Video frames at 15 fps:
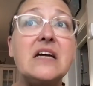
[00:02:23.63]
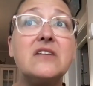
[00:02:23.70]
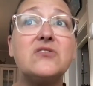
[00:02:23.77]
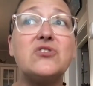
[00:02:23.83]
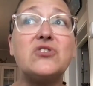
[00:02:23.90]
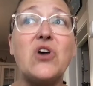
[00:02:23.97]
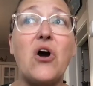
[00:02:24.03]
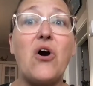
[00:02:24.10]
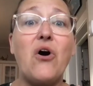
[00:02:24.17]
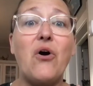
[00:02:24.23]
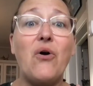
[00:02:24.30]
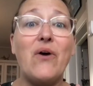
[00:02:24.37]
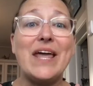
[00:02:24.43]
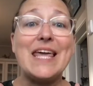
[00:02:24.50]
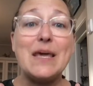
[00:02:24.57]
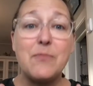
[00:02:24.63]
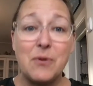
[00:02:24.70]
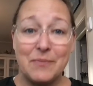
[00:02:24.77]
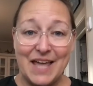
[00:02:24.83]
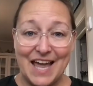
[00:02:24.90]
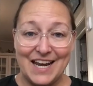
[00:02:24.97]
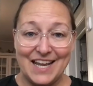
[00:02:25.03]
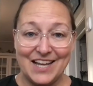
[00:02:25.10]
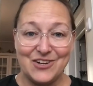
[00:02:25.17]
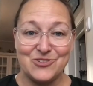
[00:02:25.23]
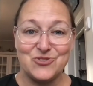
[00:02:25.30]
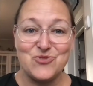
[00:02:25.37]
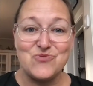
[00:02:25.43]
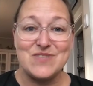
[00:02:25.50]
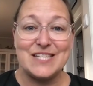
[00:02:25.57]
So Ibram Kendi
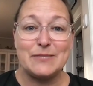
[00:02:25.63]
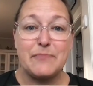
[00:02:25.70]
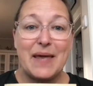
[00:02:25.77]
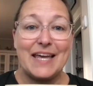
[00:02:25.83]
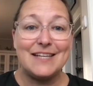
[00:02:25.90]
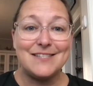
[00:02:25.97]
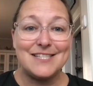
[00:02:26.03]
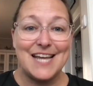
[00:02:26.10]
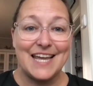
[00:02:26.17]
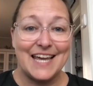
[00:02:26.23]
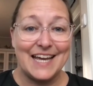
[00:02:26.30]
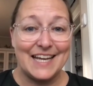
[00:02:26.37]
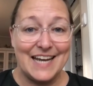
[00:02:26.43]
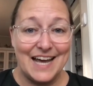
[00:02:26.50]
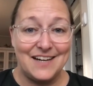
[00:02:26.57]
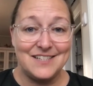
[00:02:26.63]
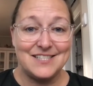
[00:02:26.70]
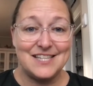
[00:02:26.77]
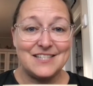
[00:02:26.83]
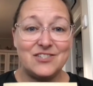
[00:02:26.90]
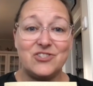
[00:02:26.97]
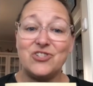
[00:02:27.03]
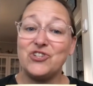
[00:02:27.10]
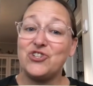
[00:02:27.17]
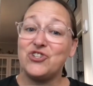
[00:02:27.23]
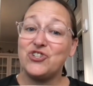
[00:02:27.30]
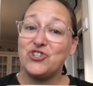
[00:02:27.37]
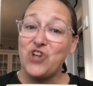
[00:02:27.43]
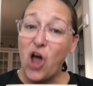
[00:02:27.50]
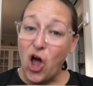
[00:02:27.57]
goes through this painstaking analysis to
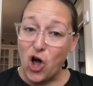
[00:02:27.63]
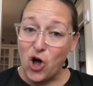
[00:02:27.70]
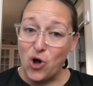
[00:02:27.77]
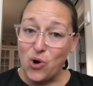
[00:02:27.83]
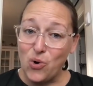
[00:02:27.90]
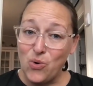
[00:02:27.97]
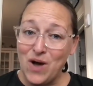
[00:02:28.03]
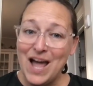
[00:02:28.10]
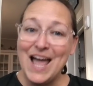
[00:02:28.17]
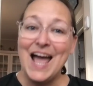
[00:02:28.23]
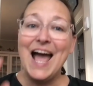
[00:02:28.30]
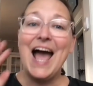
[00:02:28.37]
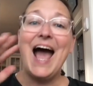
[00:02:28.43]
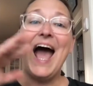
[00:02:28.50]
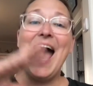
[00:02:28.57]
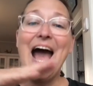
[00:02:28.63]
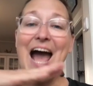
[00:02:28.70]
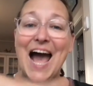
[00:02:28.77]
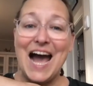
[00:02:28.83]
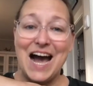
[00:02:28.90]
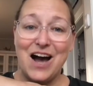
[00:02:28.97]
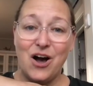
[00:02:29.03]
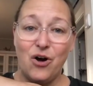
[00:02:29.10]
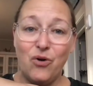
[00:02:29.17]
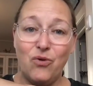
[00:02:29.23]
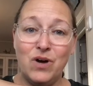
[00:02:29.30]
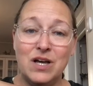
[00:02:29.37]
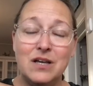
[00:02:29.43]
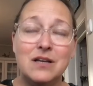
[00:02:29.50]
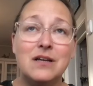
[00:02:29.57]
show
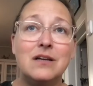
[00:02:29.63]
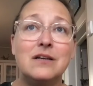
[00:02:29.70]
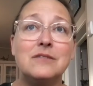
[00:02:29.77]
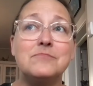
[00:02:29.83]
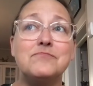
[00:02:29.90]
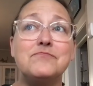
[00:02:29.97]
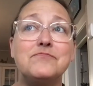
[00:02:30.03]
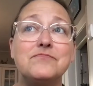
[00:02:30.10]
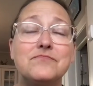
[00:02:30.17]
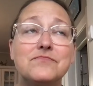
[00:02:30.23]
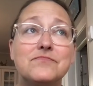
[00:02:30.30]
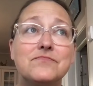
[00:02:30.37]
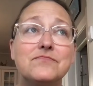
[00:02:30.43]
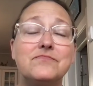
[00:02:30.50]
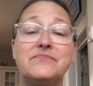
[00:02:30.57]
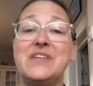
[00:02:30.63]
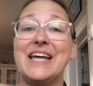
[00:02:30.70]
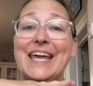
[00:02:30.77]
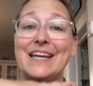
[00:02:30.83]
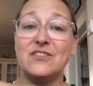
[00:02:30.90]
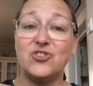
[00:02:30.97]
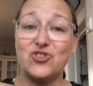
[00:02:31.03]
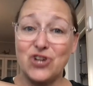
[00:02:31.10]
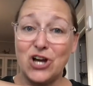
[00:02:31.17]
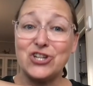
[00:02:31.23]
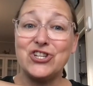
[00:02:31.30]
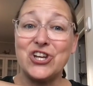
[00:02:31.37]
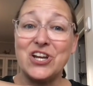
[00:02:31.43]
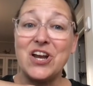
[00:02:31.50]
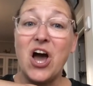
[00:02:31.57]
how the
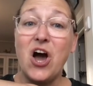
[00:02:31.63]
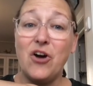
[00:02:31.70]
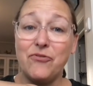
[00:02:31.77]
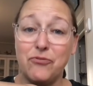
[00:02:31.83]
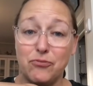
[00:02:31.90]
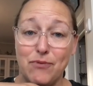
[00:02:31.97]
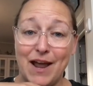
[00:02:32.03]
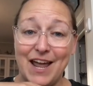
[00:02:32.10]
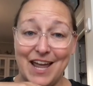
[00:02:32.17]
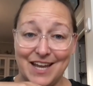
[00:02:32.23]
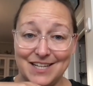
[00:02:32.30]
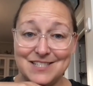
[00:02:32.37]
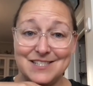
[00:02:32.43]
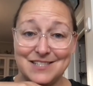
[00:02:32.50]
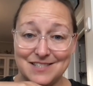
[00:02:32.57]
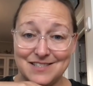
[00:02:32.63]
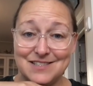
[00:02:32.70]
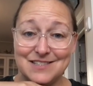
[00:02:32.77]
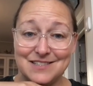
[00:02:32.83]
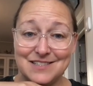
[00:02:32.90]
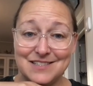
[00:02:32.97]
construction of race